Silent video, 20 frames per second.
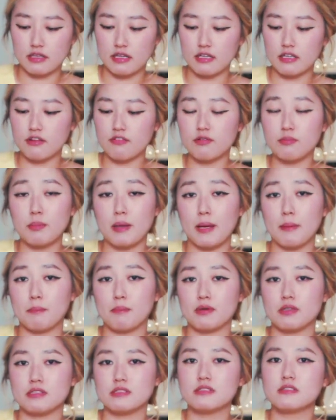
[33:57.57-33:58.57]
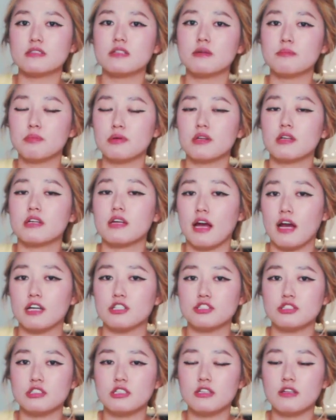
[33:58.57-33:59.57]
They give you paper instead of putting
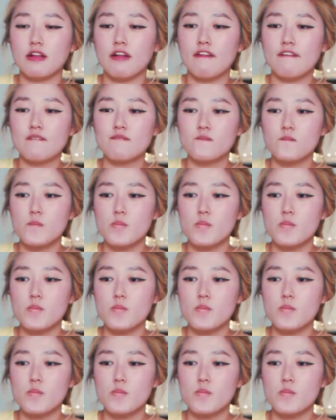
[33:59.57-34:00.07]
cash in.